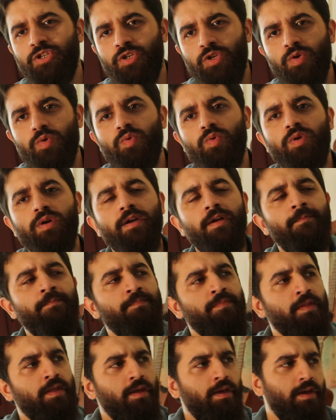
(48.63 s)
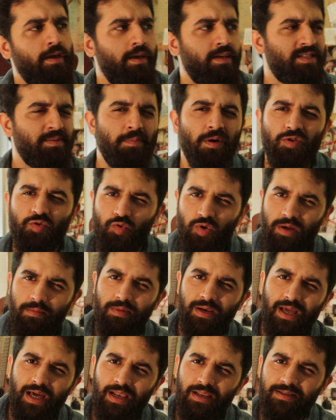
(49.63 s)
Jung is about
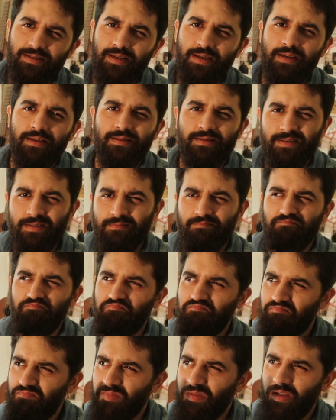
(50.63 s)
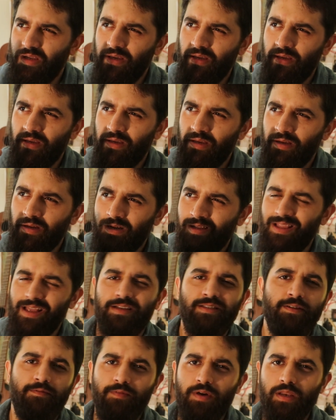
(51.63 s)
dream analysis,
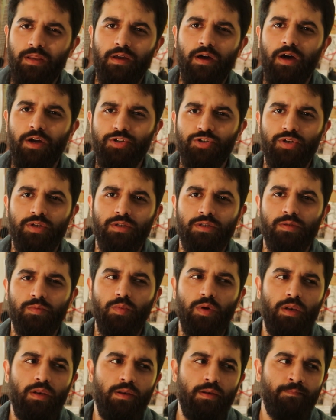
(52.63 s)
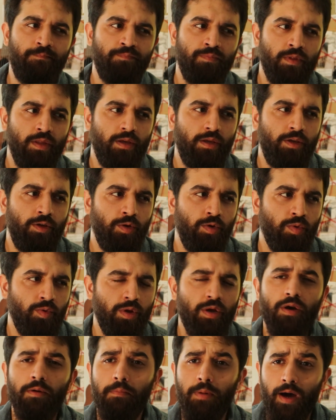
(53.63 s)
collective unconscious when you
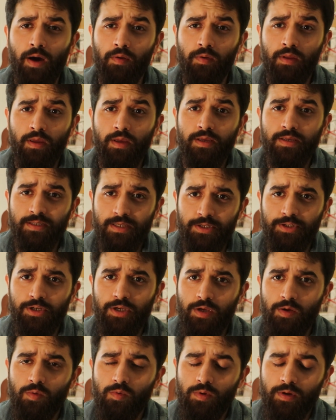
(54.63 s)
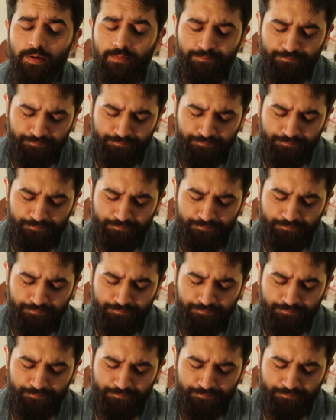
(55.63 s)
hear about C.G. Jung.